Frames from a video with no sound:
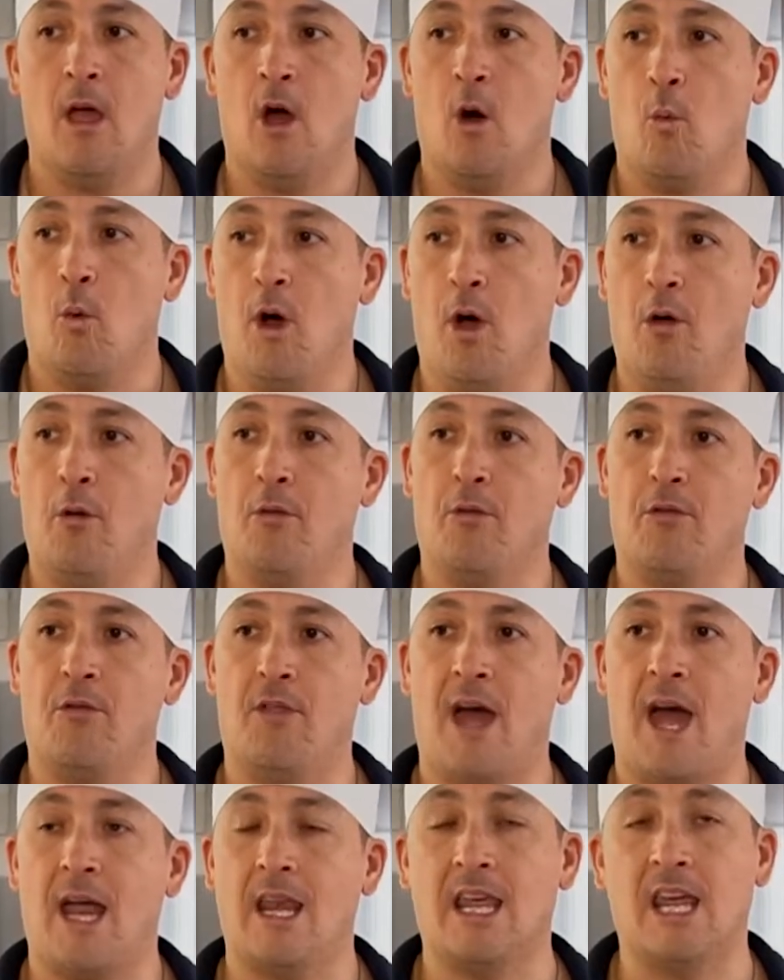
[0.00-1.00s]
Well,
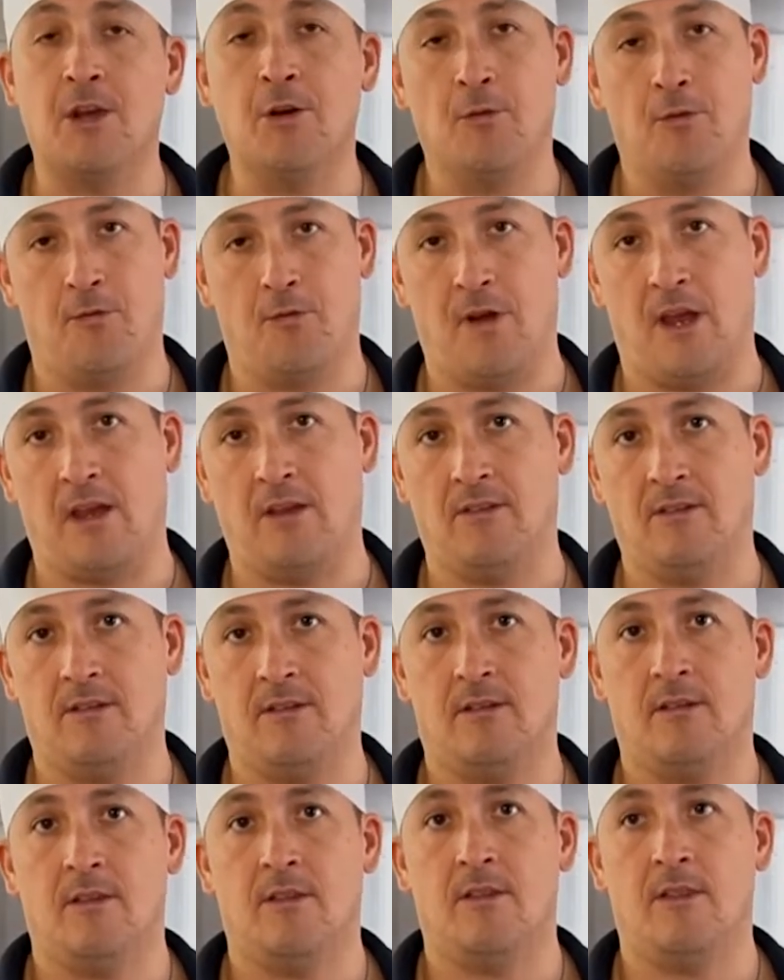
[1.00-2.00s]
that
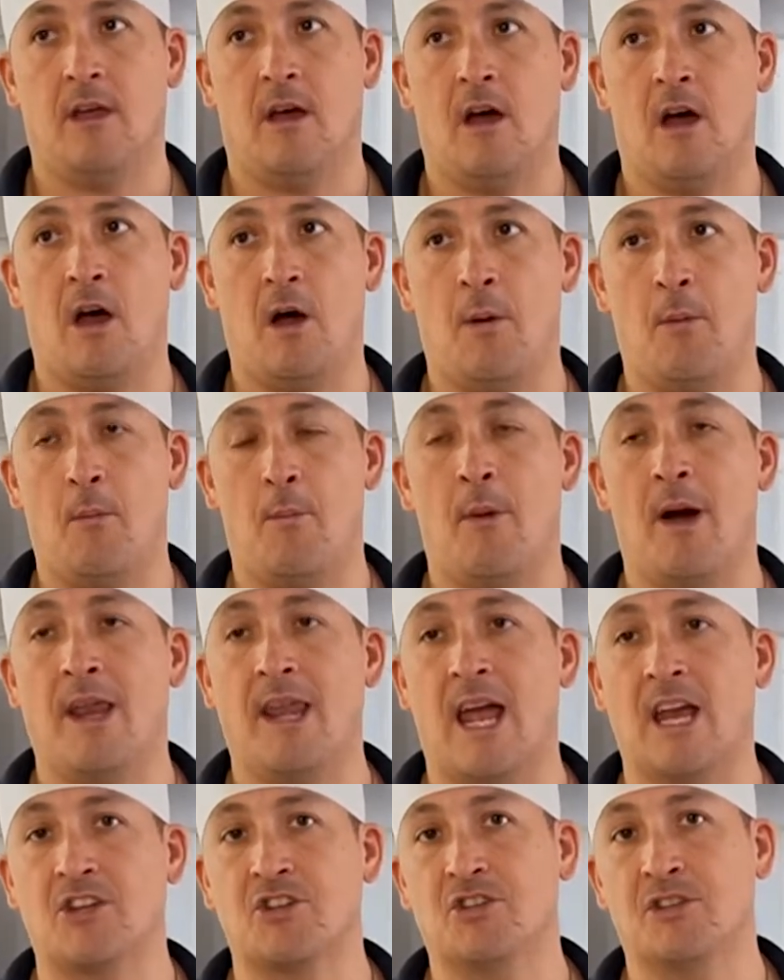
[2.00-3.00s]
interface might
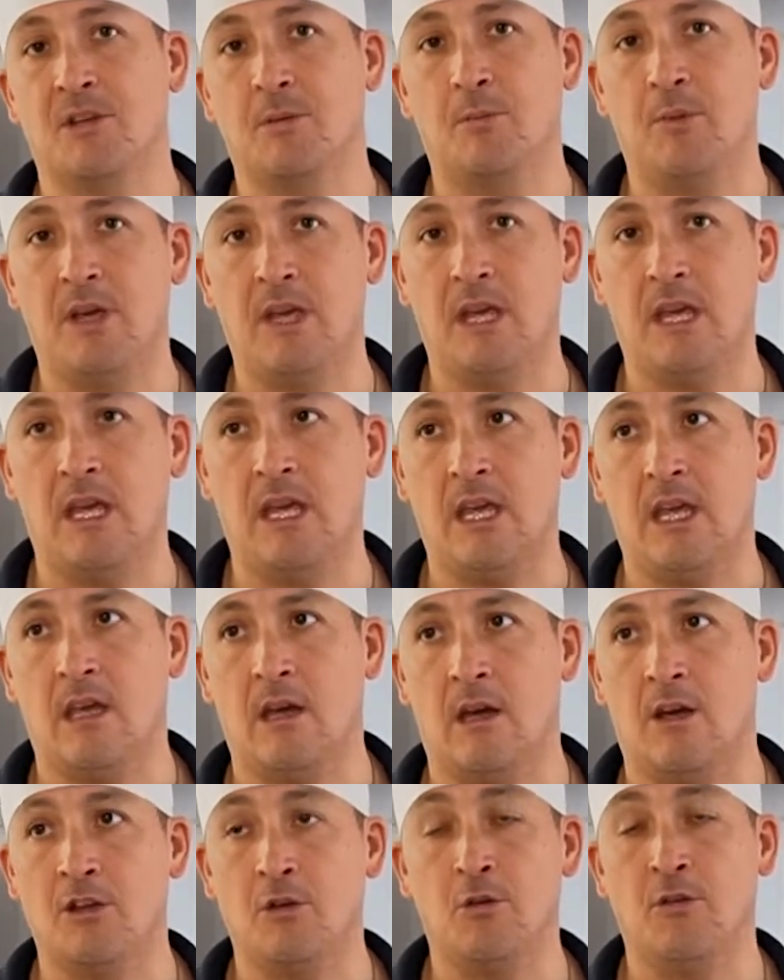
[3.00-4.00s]
actually be
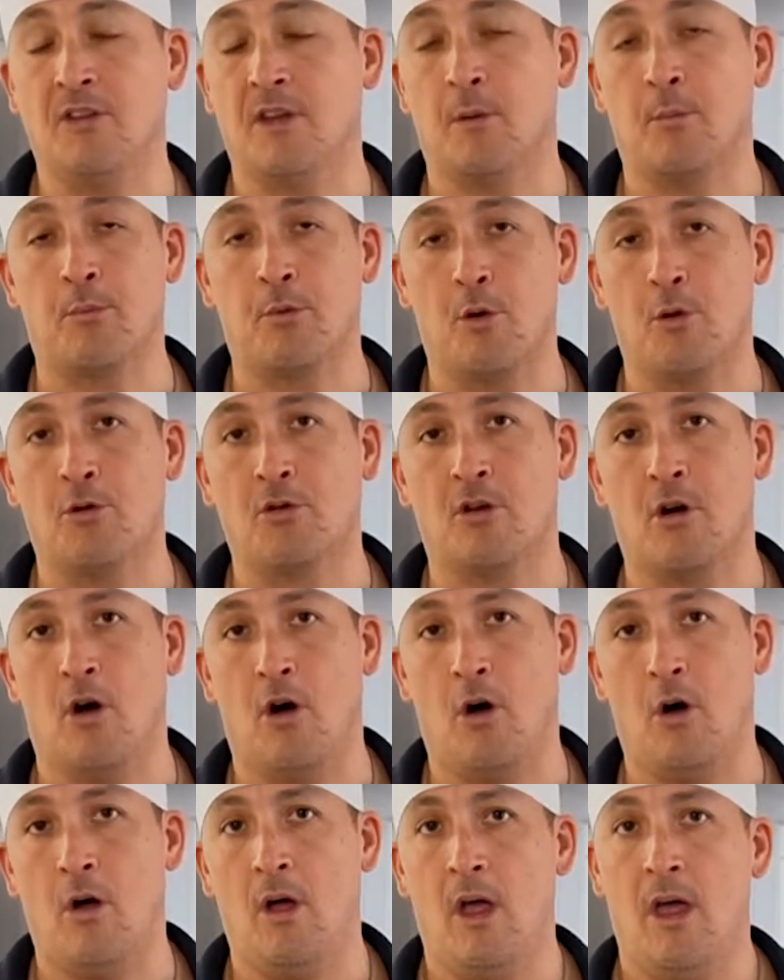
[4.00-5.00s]
using a
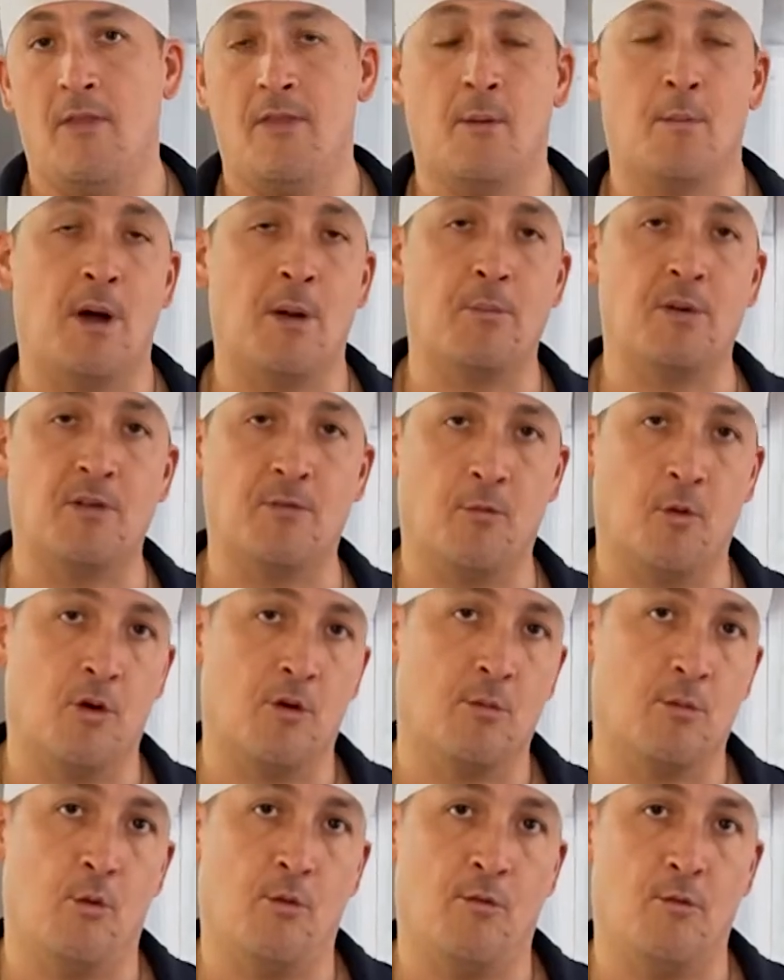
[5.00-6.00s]
protocol that might be
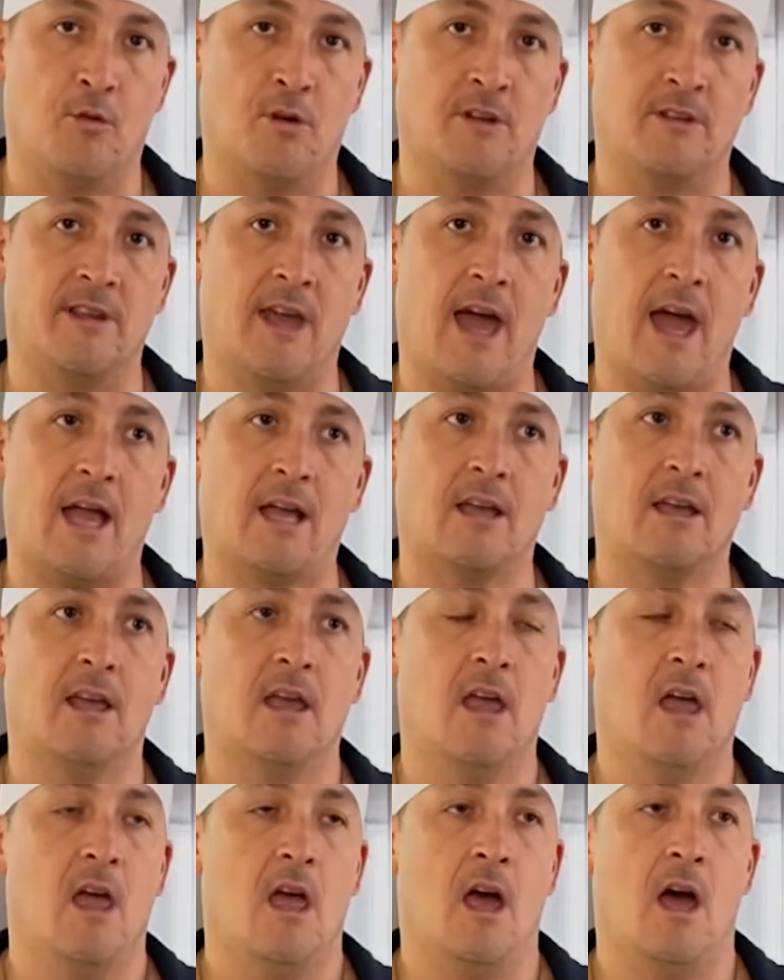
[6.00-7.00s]
vulnerable for attack.
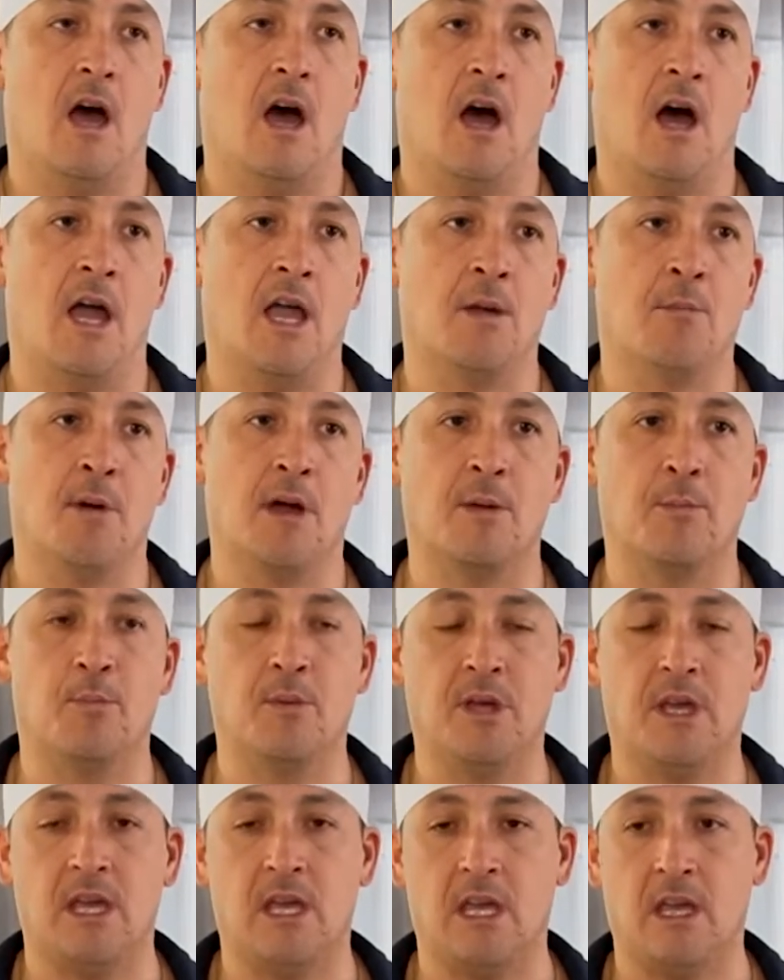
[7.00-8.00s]
It might
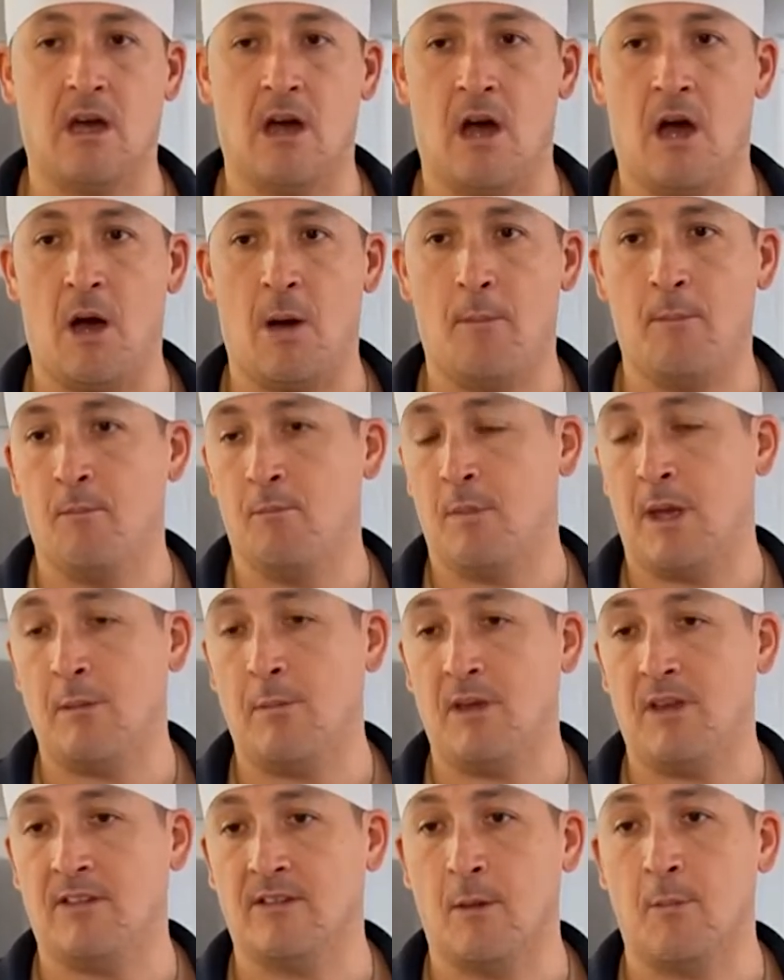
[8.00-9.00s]
be
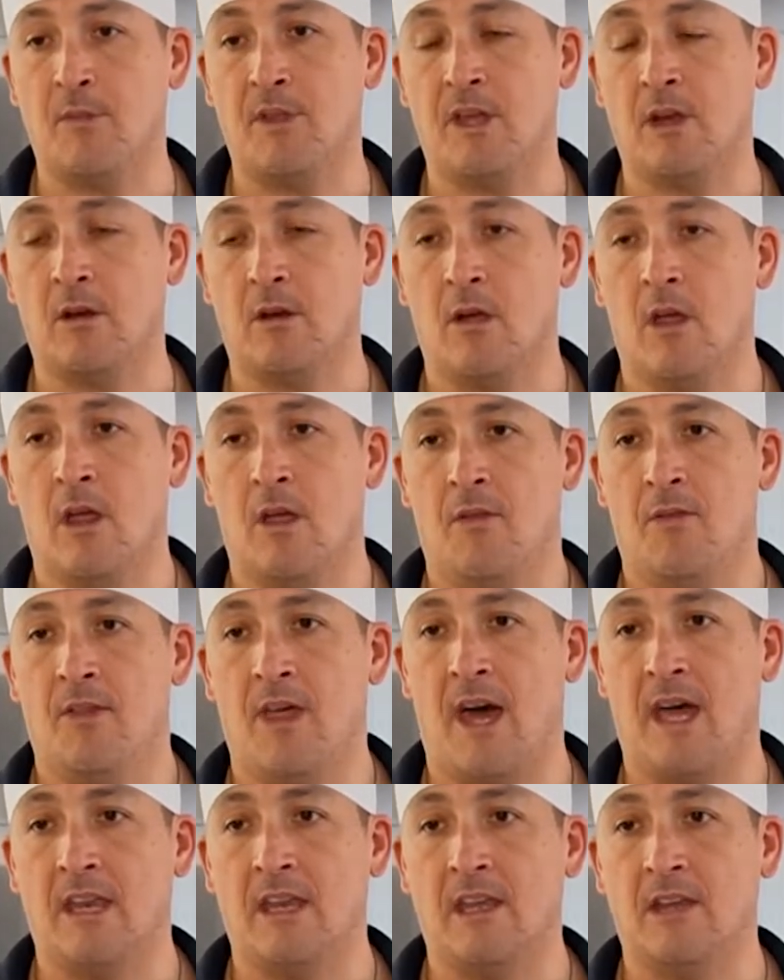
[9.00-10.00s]
maybe something
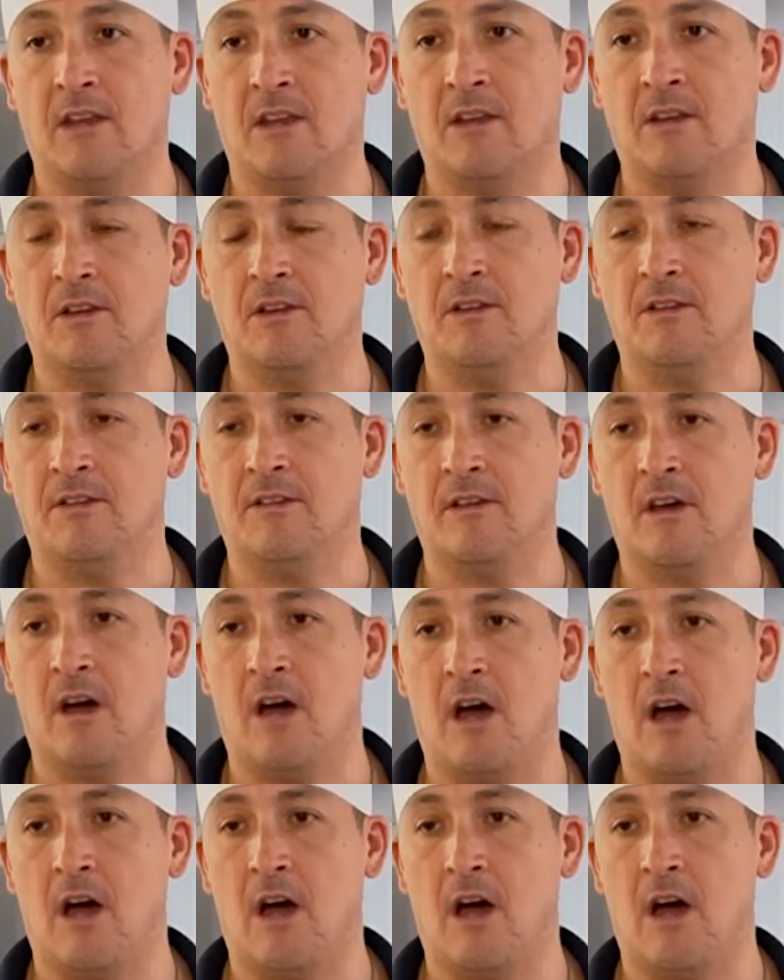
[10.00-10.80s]
that is